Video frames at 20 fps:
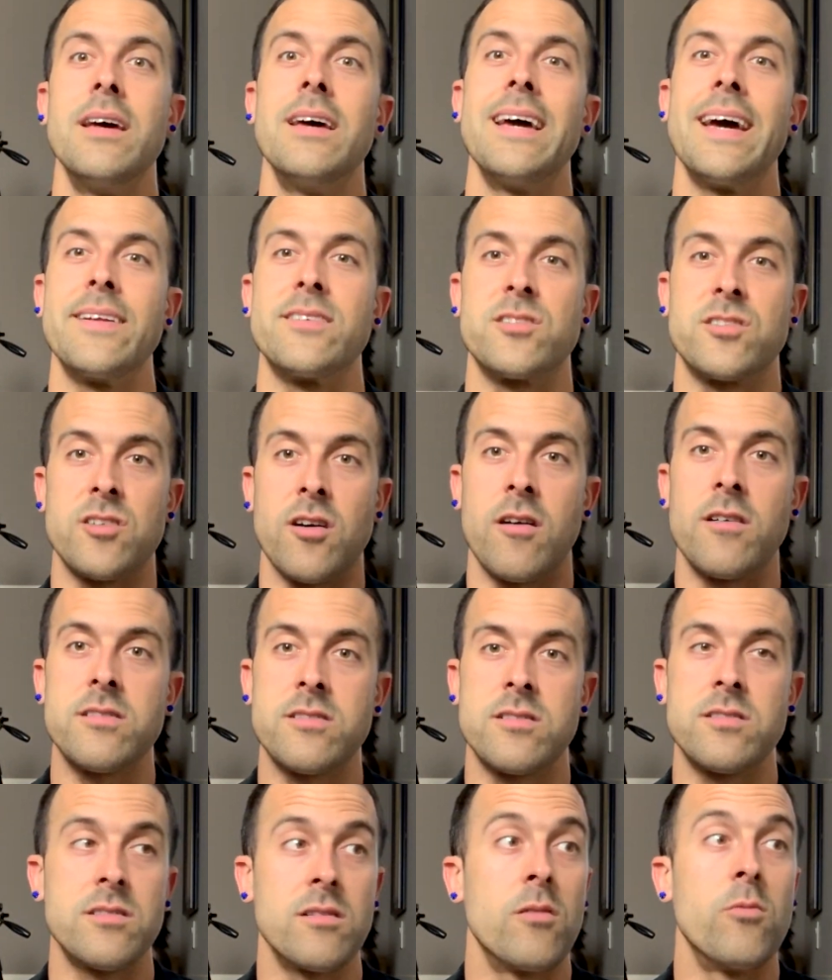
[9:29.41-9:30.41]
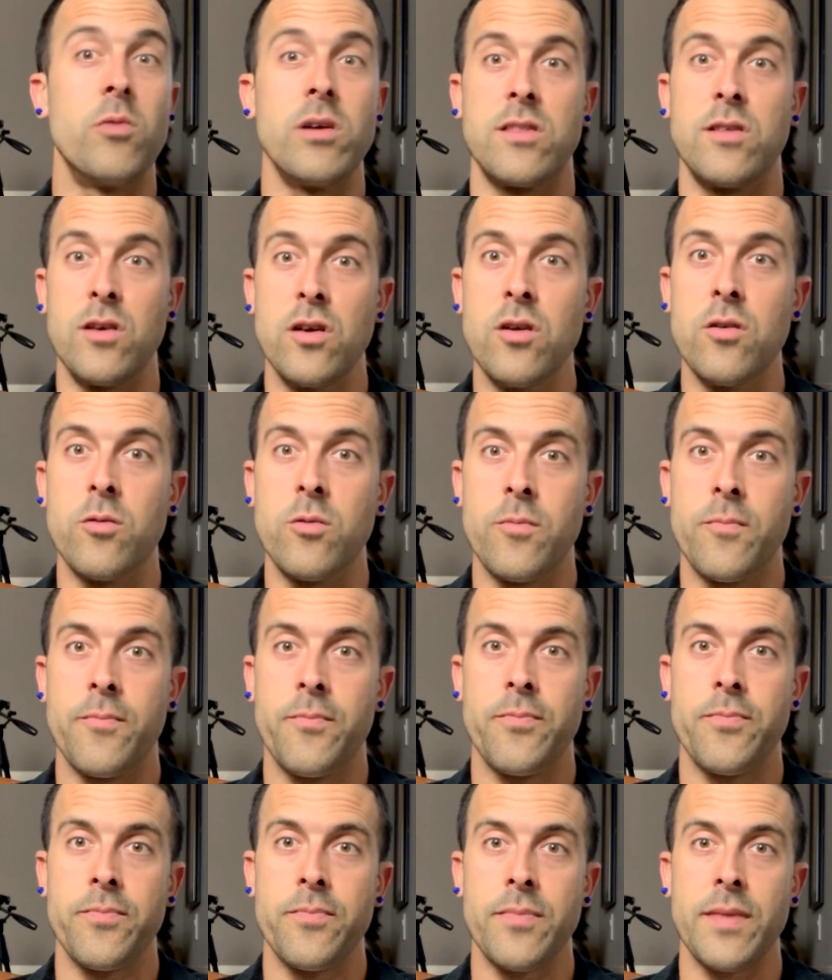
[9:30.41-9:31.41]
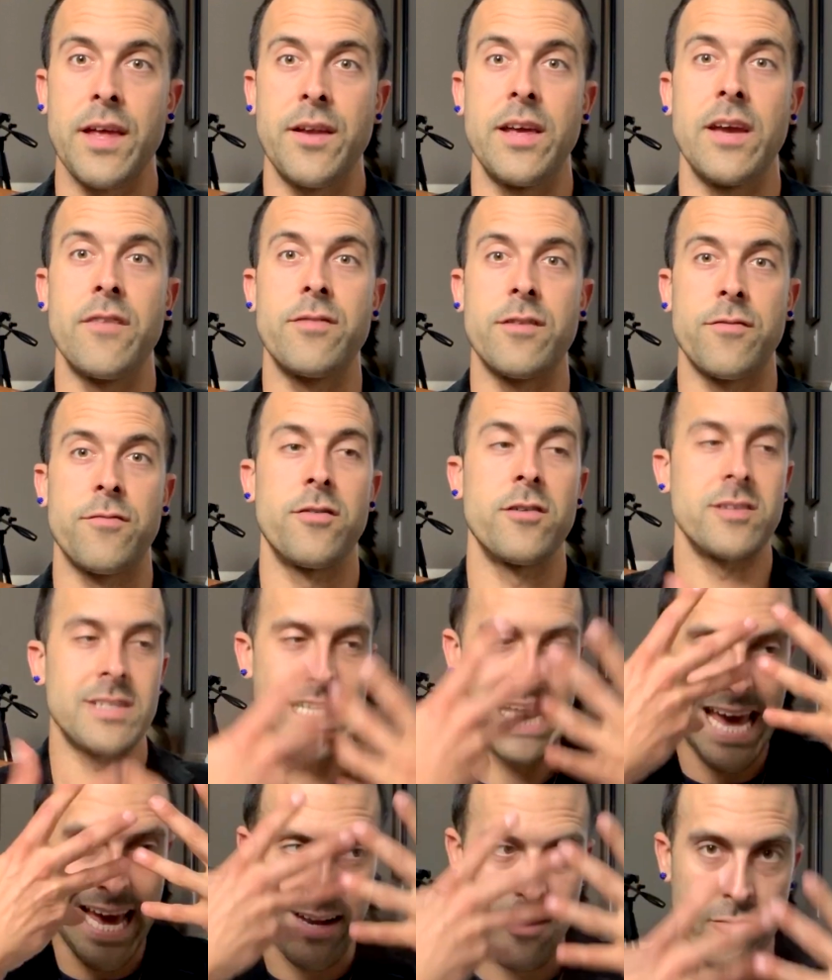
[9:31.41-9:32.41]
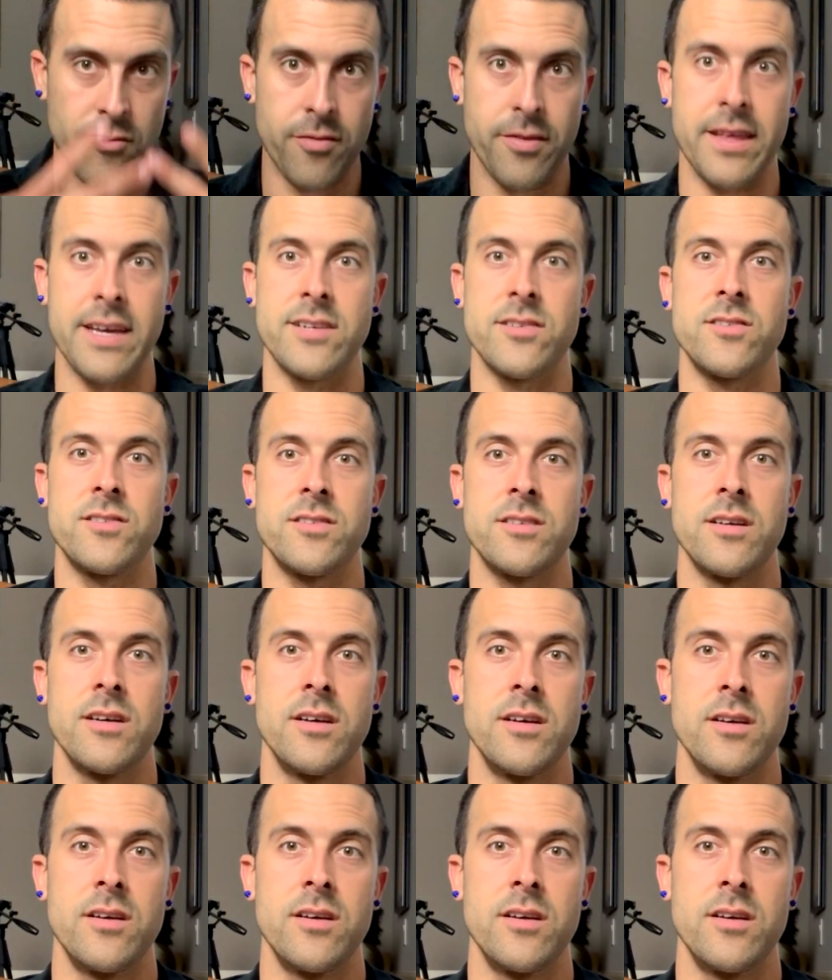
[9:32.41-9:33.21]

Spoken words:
it starts with you, and you have to first handle this.